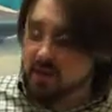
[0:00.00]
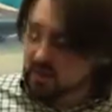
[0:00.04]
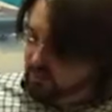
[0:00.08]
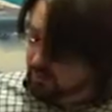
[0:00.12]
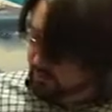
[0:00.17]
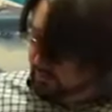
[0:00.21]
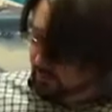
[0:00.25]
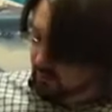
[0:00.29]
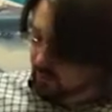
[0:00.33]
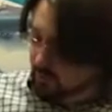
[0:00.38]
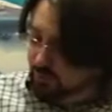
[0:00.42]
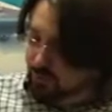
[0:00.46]

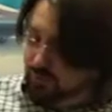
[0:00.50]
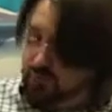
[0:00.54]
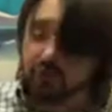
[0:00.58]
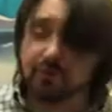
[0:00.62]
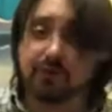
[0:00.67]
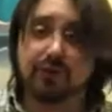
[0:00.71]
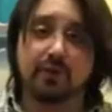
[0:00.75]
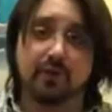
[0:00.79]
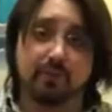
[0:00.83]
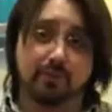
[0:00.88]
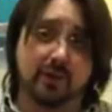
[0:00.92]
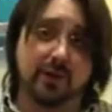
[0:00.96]
it's closer
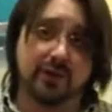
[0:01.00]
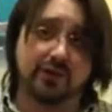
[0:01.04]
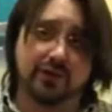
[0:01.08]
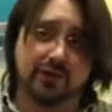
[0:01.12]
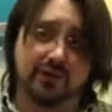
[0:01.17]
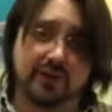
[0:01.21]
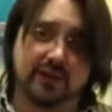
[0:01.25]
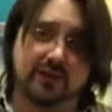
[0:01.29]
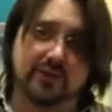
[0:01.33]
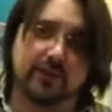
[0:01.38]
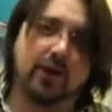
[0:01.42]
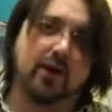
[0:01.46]
to the bridge of
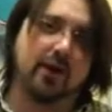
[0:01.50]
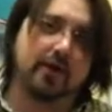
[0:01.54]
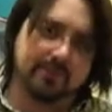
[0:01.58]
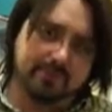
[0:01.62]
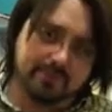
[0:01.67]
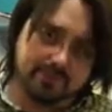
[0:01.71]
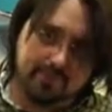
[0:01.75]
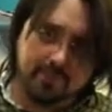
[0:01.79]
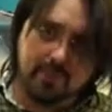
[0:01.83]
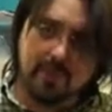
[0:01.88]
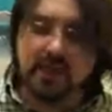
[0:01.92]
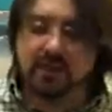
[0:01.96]
the guitar.
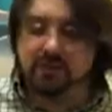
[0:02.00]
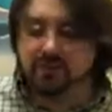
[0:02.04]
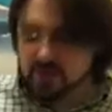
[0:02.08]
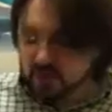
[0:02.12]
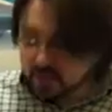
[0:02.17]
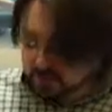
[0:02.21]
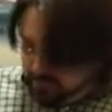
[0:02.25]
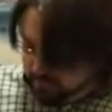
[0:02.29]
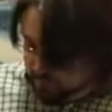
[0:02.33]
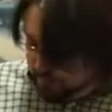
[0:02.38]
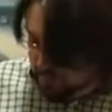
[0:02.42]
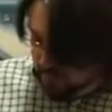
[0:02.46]
Makes
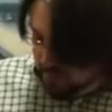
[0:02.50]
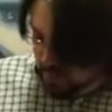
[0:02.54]
sense?